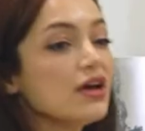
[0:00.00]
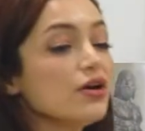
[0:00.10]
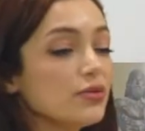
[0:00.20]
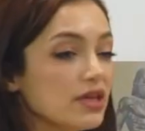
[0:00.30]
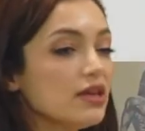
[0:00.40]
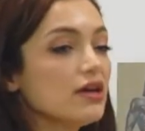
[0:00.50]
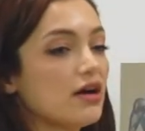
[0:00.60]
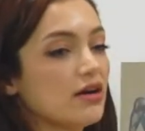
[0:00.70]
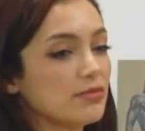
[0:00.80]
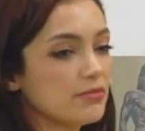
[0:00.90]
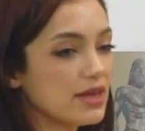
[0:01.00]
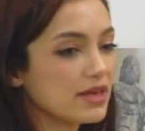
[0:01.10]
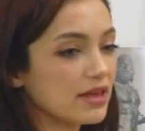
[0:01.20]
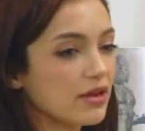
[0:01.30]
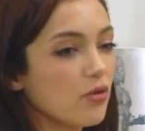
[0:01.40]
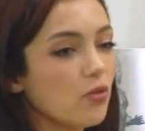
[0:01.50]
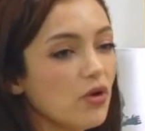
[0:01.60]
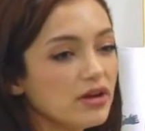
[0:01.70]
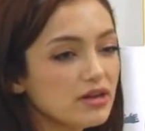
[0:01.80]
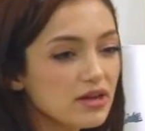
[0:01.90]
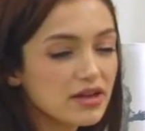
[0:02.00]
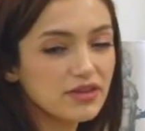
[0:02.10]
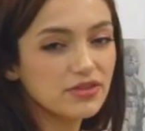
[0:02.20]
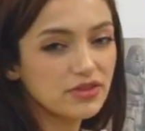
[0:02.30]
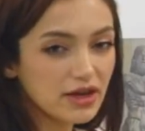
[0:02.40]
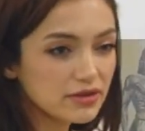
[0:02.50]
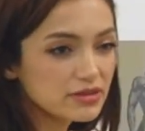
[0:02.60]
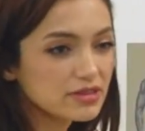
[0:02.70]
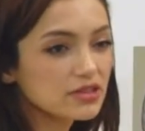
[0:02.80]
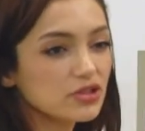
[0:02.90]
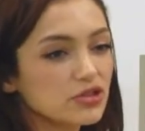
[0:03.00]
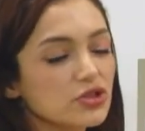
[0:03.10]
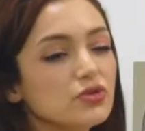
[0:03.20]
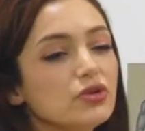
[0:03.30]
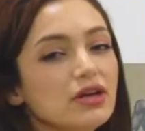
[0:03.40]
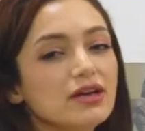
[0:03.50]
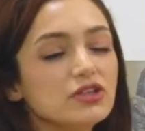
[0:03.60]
we are making 1,000 to